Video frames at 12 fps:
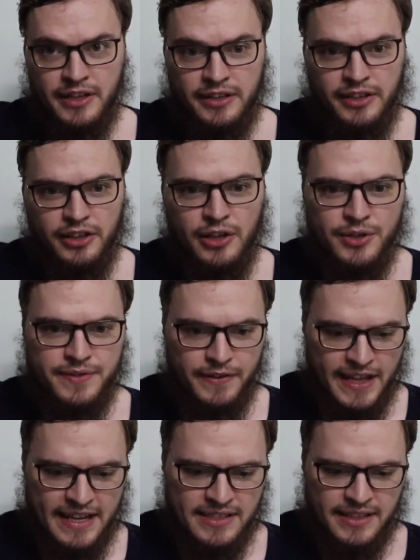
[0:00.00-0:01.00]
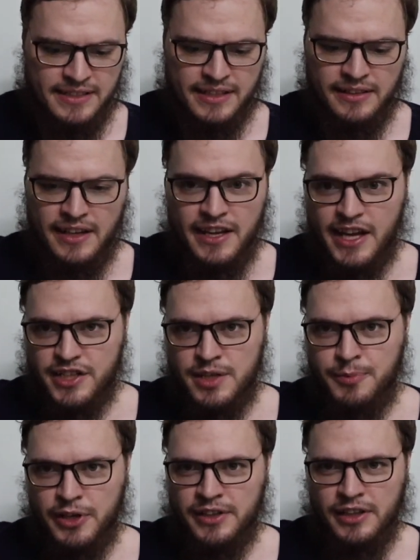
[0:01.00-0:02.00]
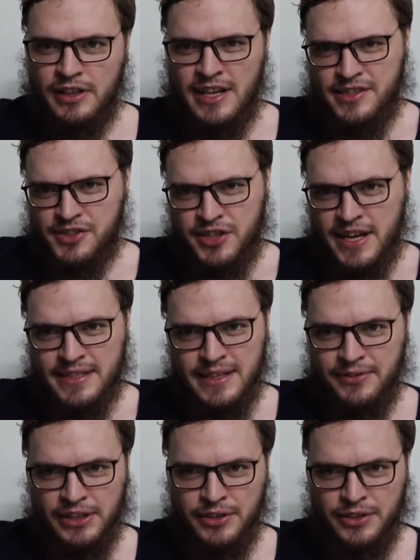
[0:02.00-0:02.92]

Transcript: the clothes for that season, and she put it in the closet. She hasn't even